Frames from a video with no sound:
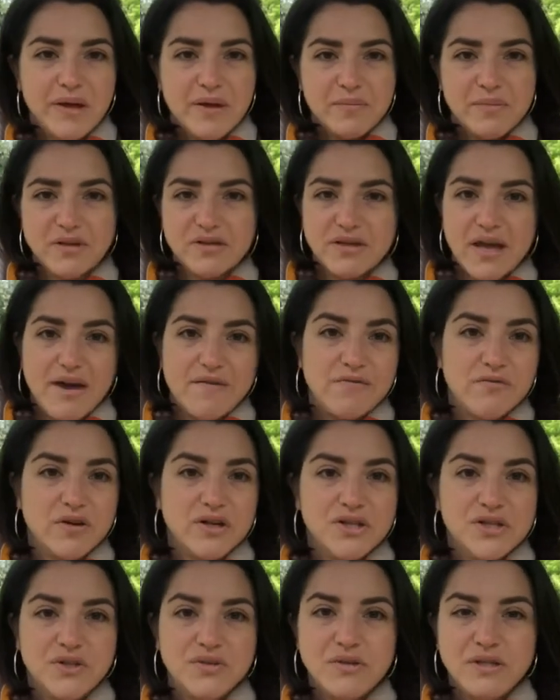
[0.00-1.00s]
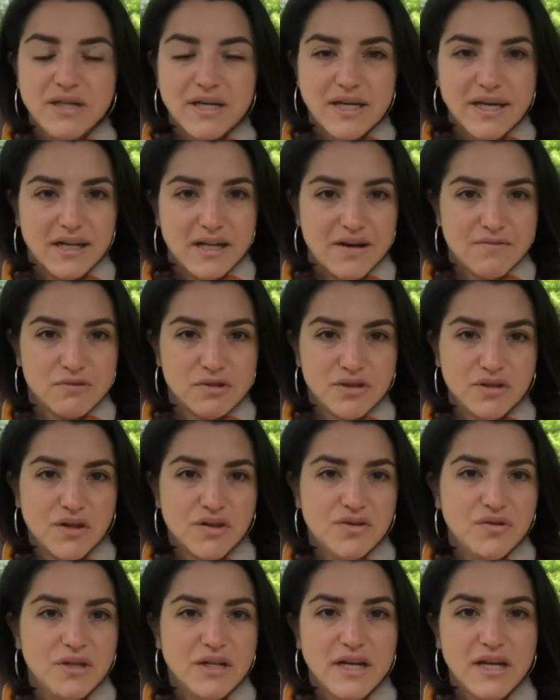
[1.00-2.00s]
because everyone is unique and everyone's
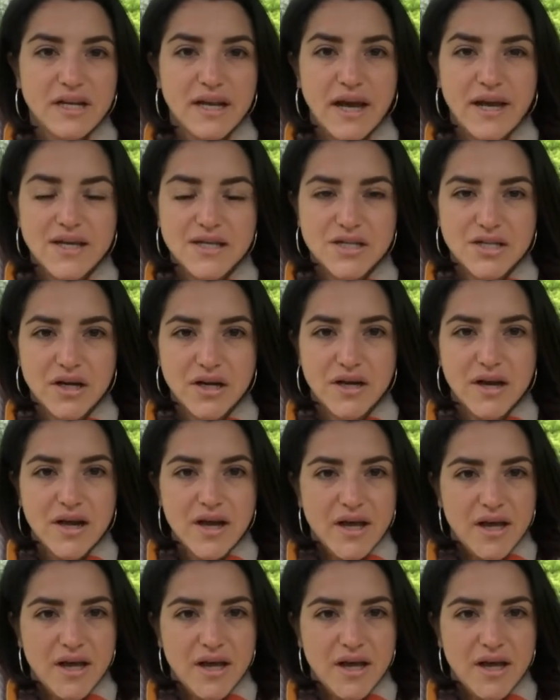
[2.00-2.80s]
got unique nature,